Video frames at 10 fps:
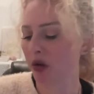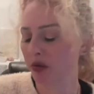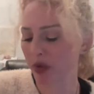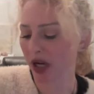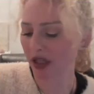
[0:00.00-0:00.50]

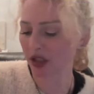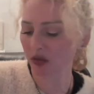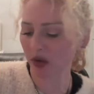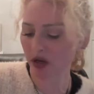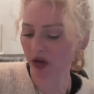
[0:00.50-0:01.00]
But I do
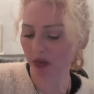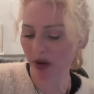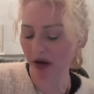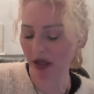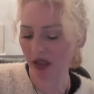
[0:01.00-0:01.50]
wonder
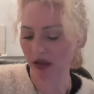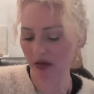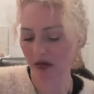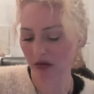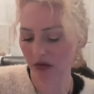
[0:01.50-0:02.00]
about it
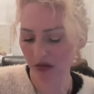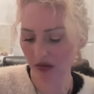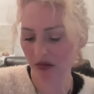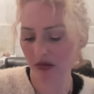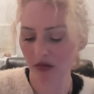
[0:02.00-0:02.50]

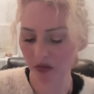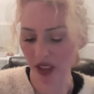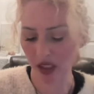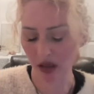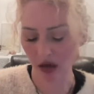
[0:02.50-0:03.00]

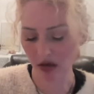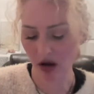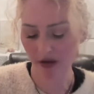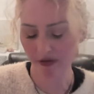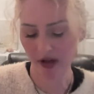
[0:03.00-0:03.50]
being
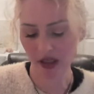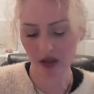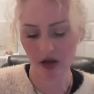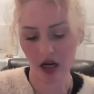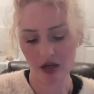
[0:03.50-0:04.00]
not funded
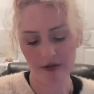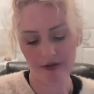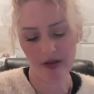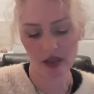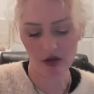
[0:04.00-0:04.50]
or
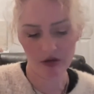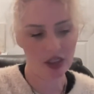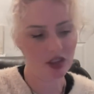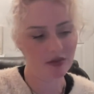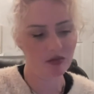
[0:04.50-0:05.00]
underfunded, or they
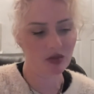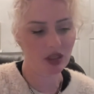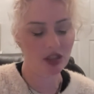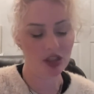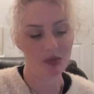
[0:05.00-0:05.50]

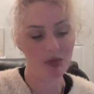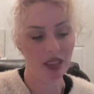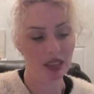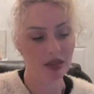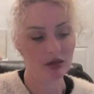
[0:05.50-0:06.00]
just make
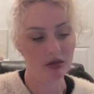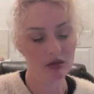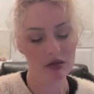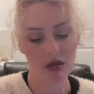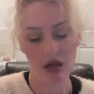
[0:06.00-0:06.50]
it.
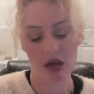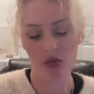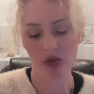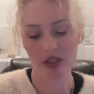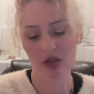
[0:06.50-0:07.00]

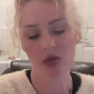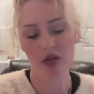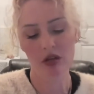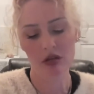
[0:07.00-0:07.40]
What's the word?